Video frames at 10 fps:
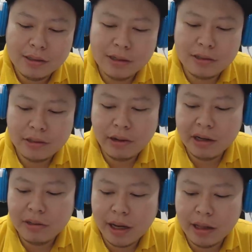just
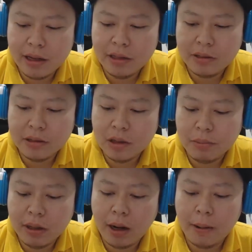trying to get into the
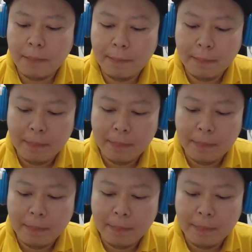top ten.